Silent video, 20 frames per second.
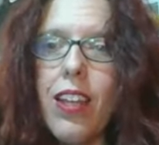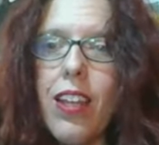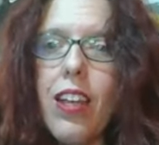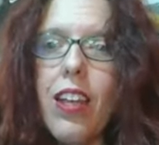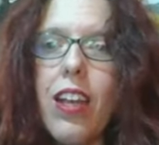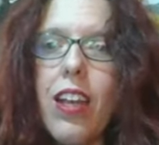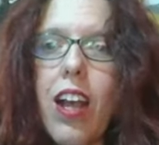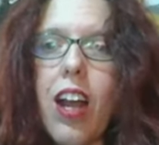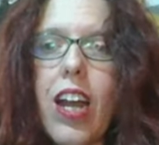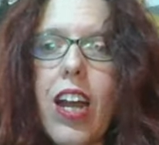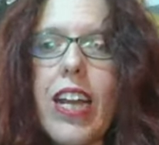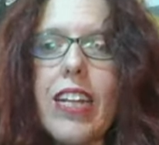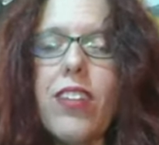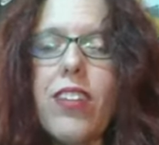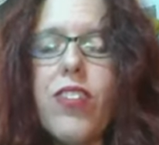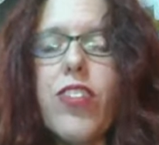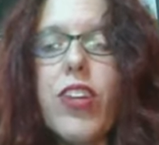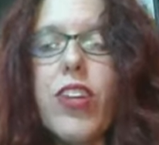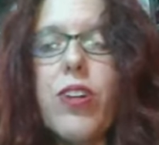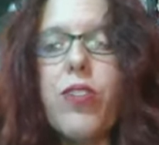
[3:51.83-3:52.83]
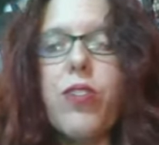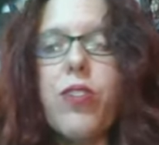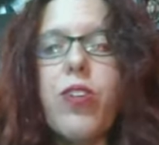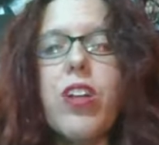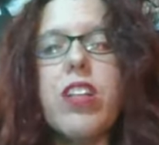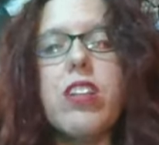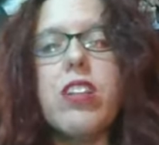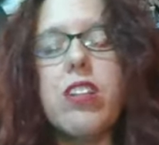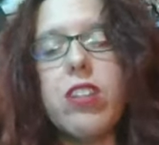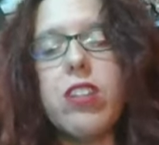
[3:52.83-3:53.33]
All right, so
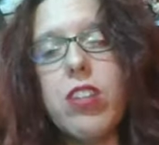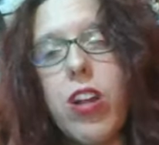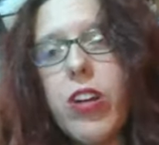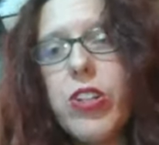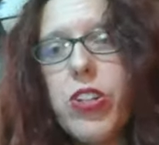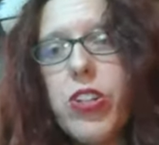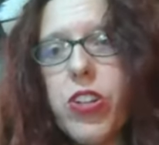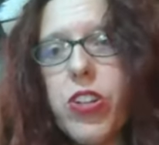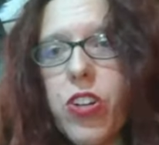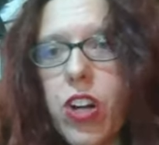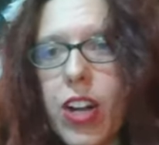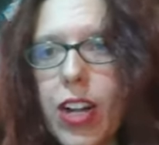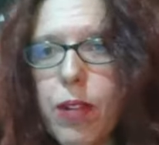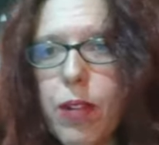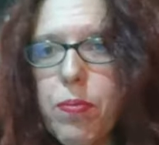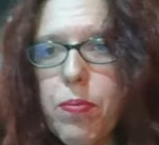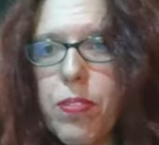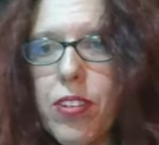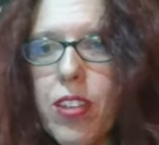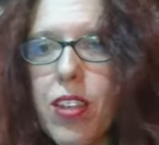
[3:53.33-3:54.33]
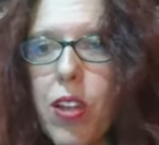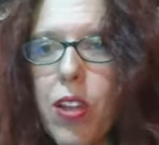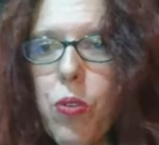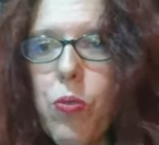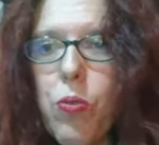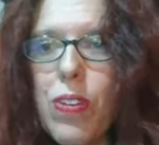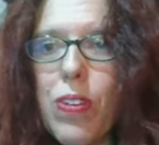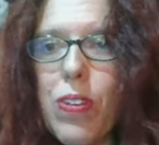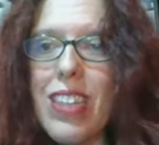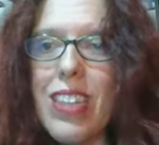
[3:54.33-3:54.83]
larger crops with
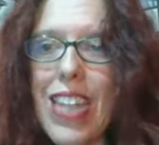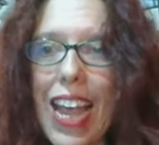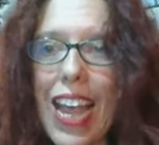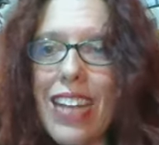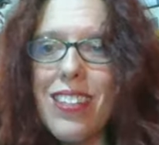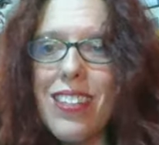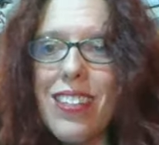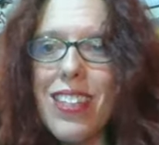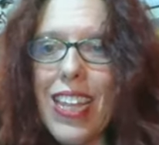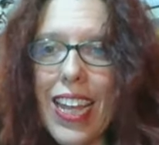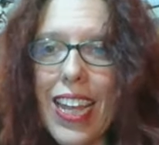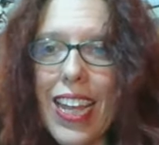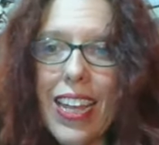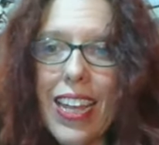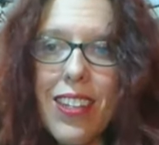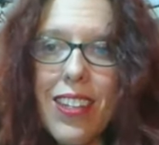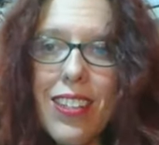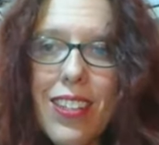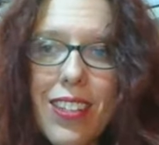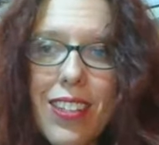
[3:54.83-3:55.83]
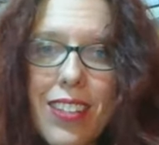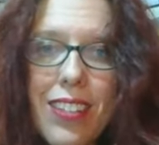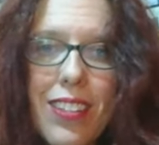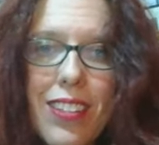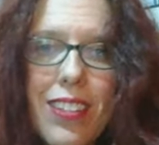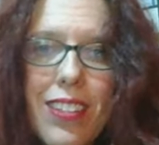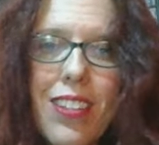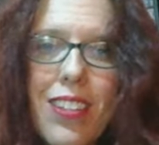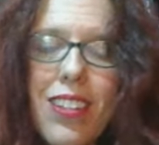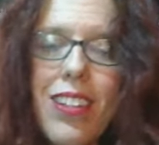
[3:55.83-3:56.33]
less land
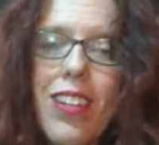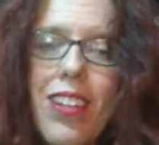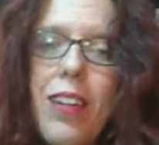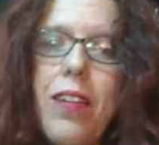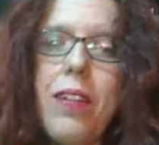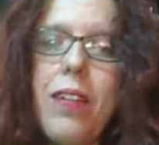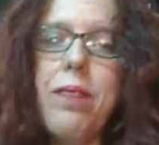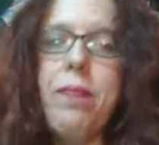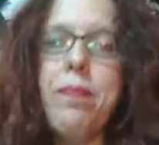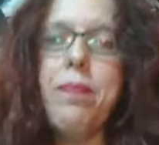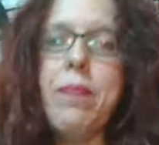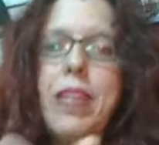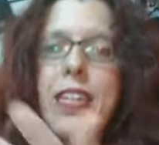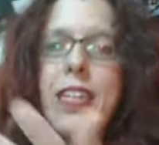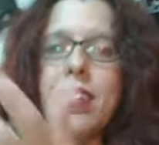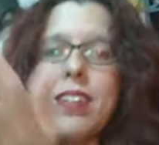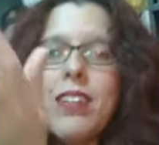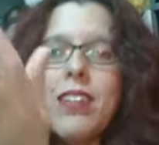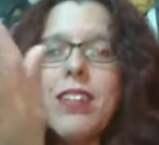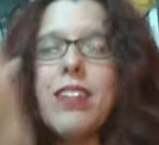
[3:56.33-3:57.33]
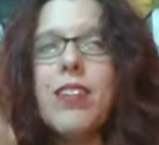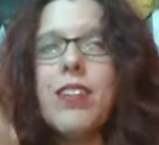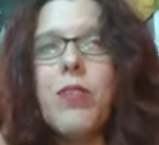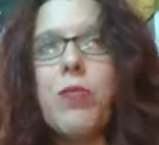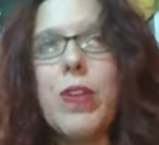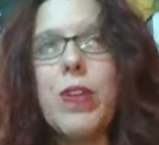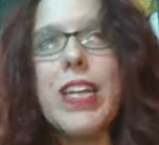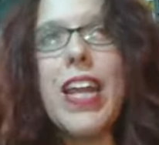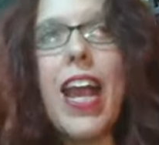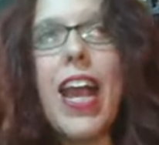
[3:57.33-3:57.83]
means we
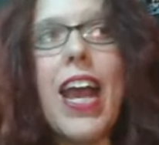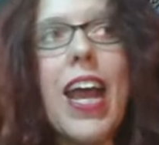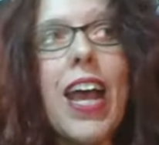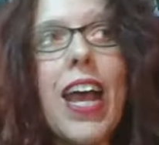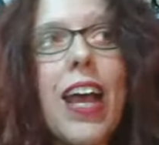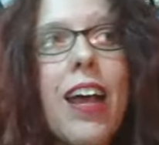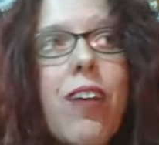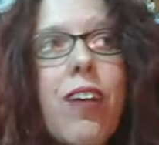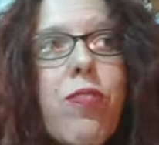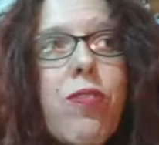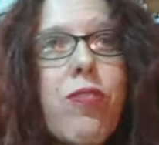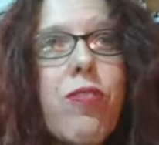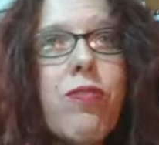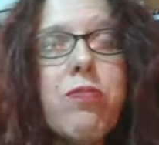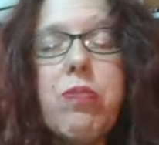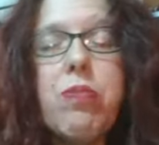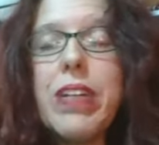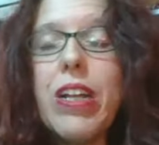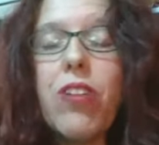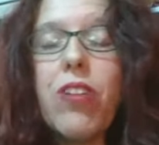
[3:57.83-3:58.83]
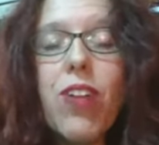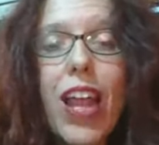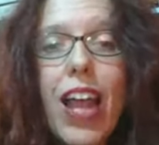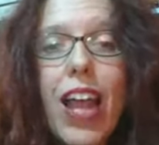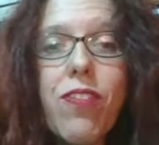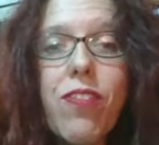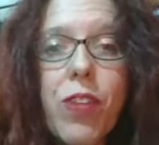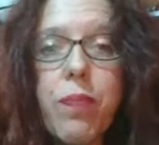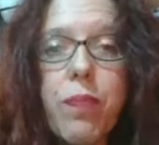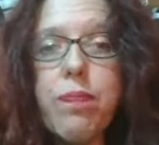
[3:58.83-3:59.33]
don't have to
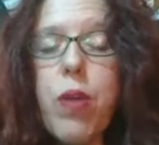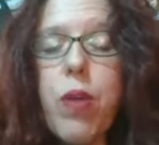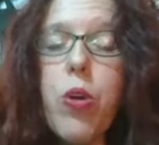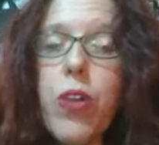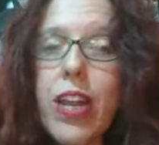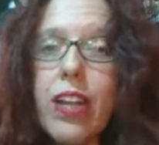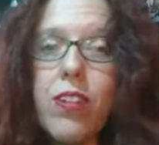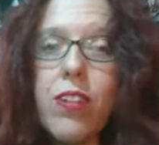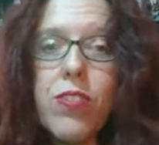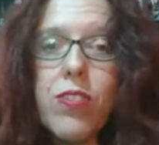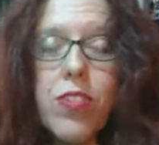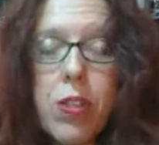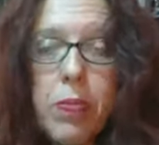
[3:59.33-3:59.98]
mow down so many